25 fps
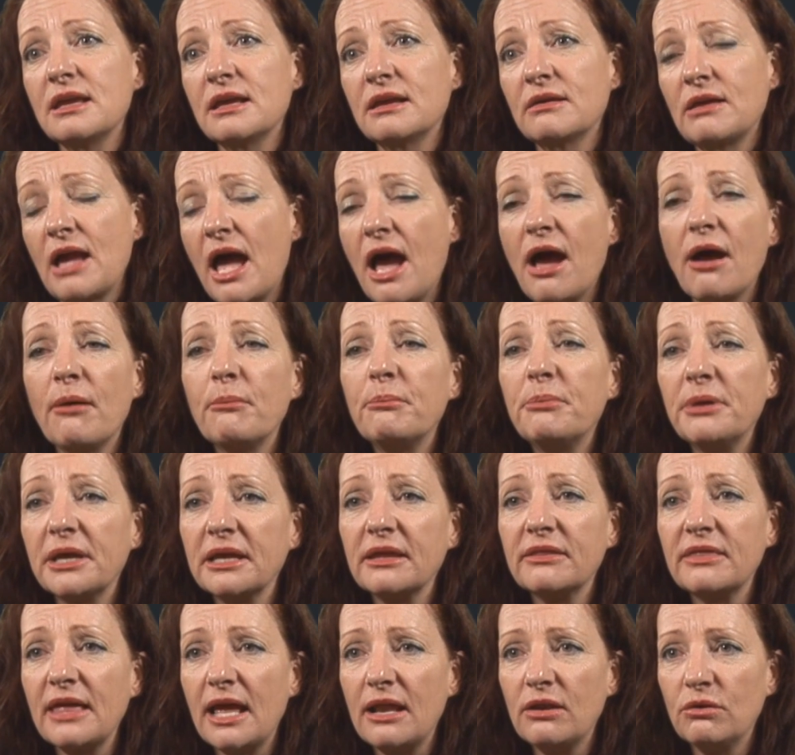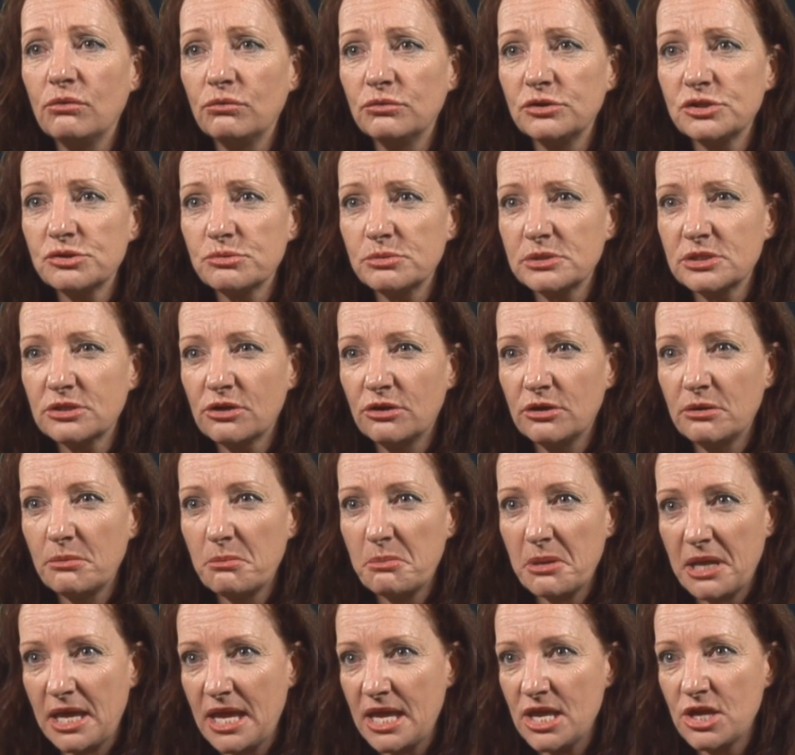how big that launch was going to
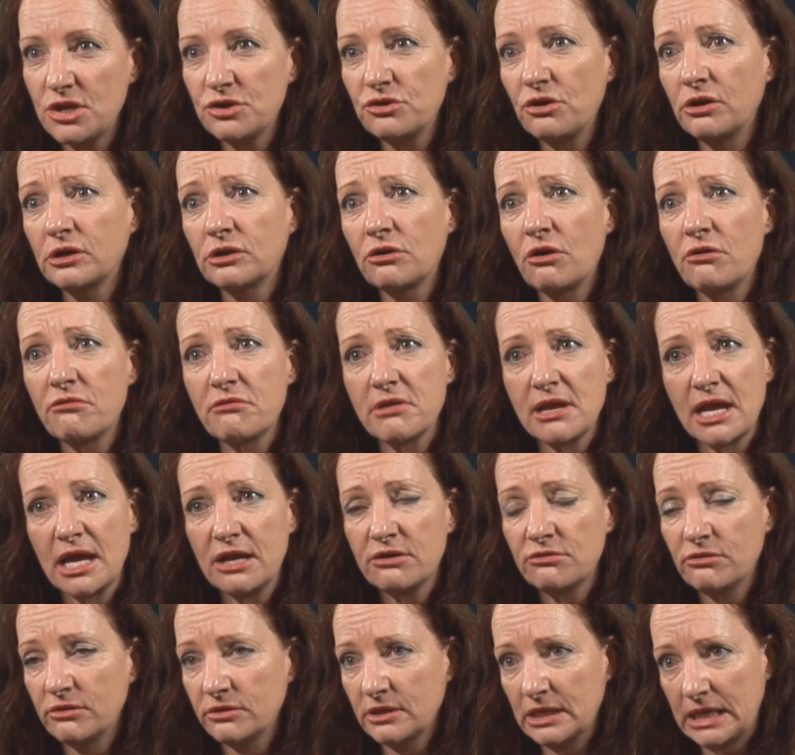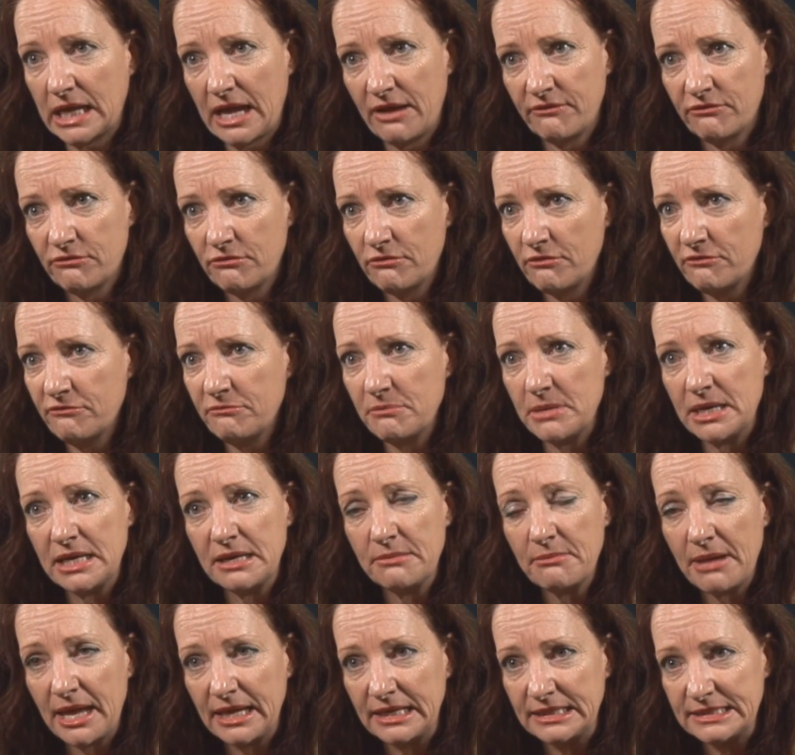be. It got Rihanna on the cover of many
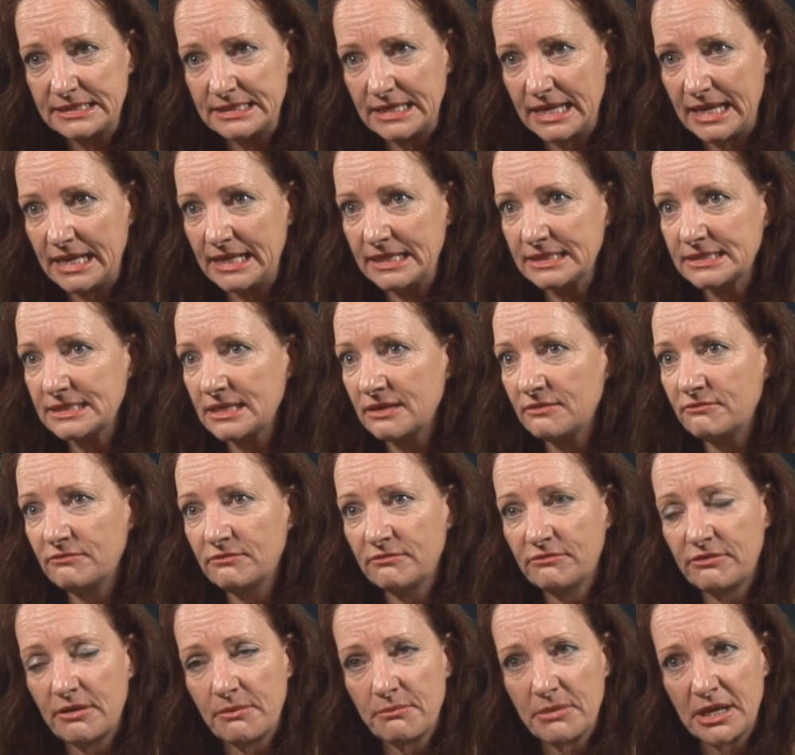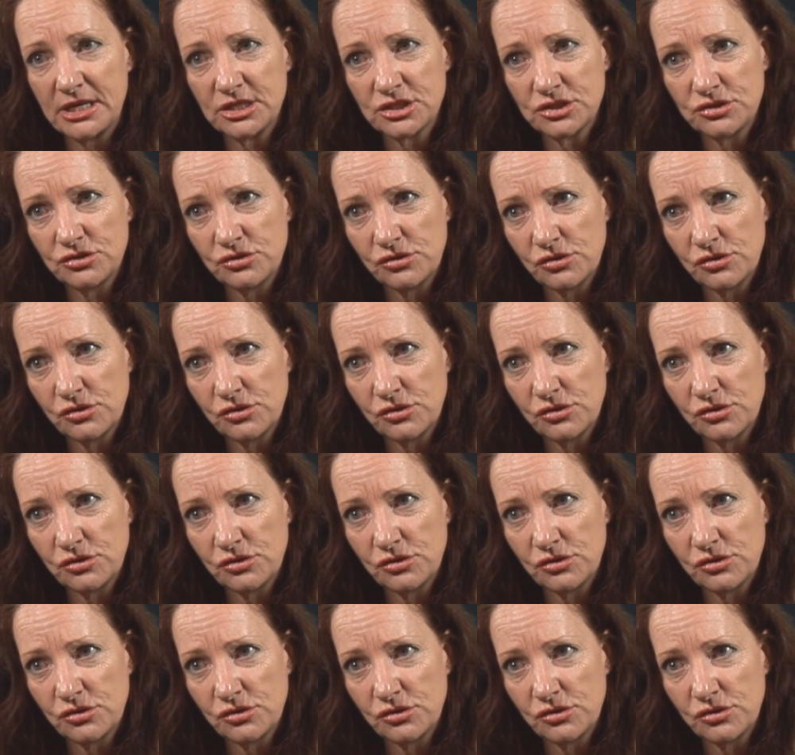magazines and front page New